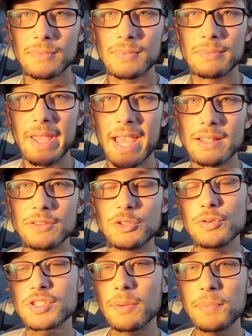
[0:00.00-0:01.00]
Man,
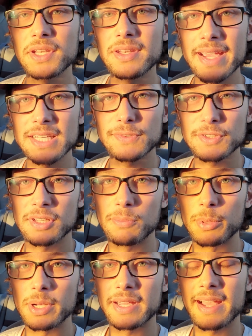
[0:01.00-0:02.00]
do something nice for
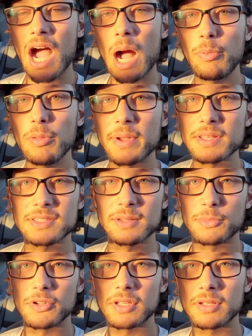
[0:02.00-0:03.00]
somebody. Compliment
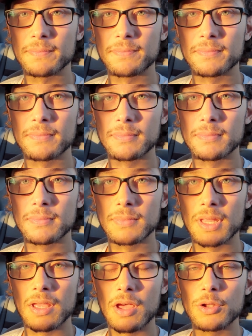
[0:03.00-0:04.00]
somebody.
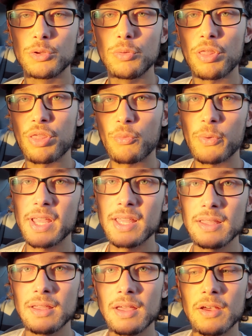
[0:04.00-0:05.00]
Do
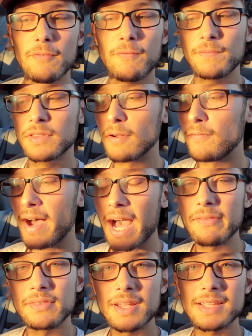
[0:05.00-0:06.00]
3 to
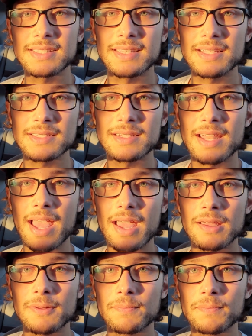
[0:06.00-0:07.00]
5 nice things a
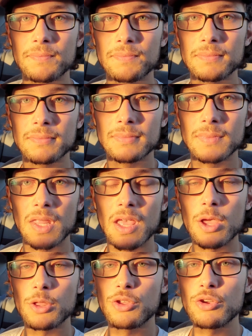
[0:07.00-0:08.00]
day.
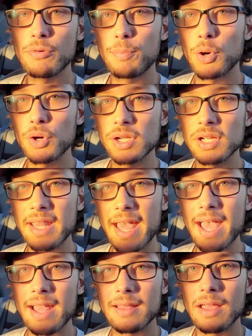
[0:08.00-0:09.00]
You putting
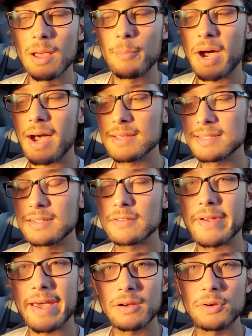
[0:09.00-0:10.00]
that
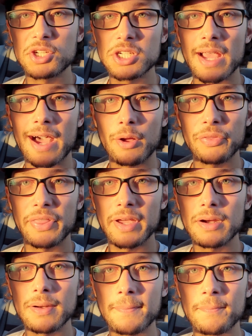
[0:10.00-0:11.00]
positive energy out
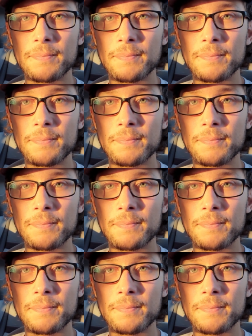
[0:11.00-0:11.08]
there,